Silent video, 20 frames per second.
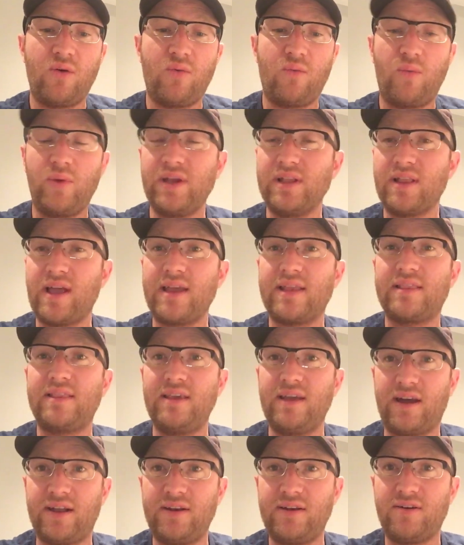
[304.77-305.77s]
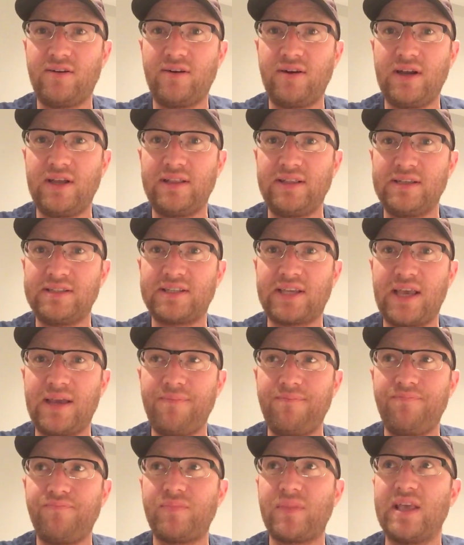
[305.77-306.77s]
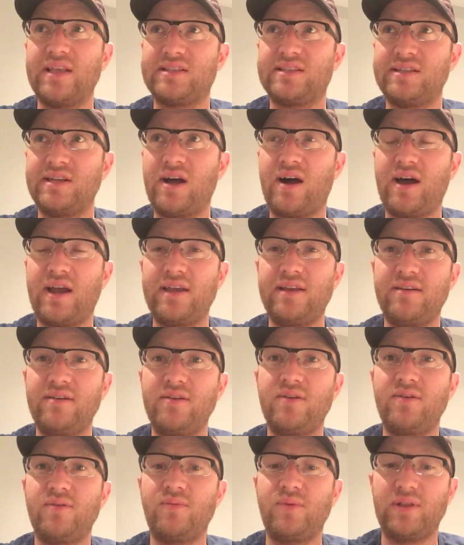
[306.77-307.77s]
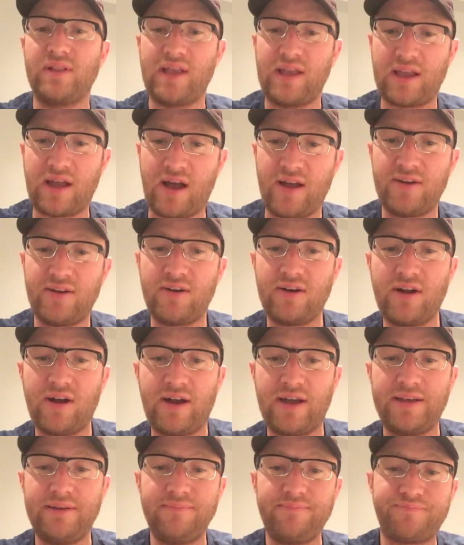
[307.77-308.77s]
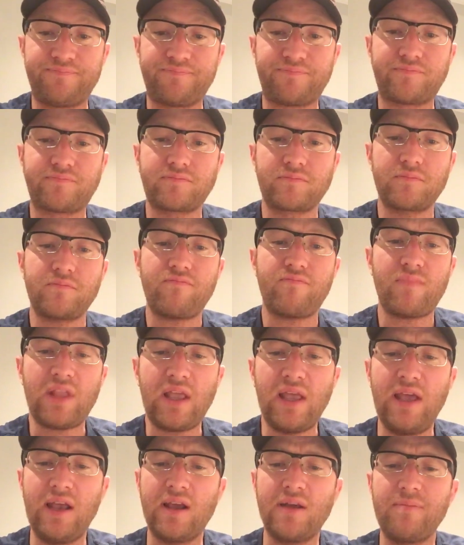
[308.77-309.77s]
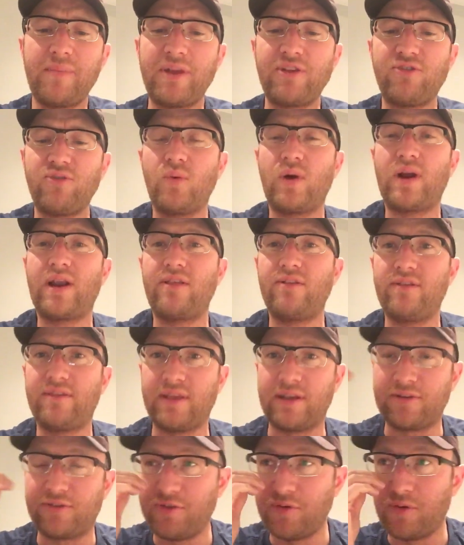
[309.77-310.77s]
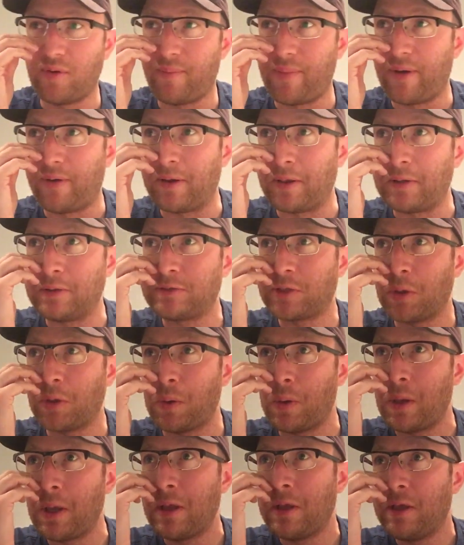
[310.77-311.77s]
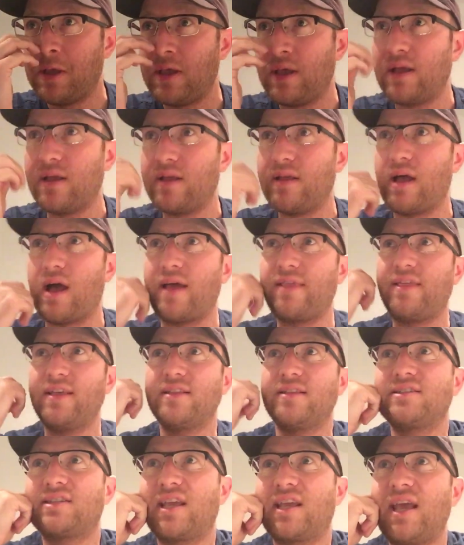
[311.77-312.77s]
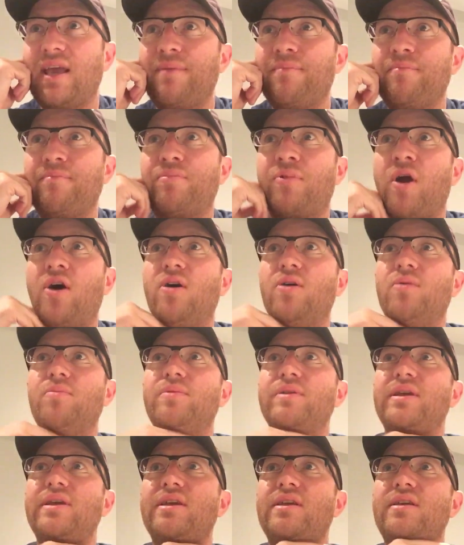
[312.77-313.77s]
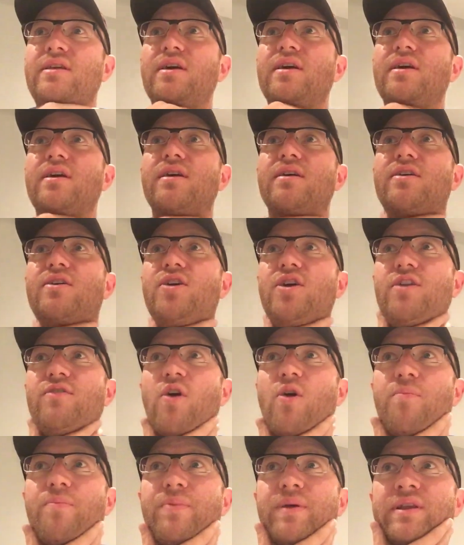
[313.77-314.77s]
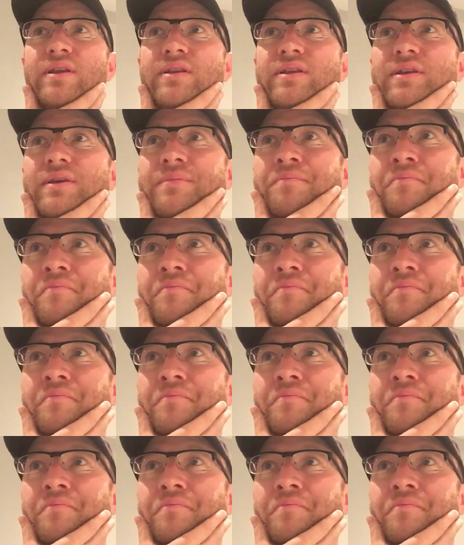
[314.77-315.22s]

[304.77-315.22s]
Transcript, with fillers: we like the under in this game. It's nine. We like under nine. And I'm going to mention one other thing too about it. So I think this game probably could have opened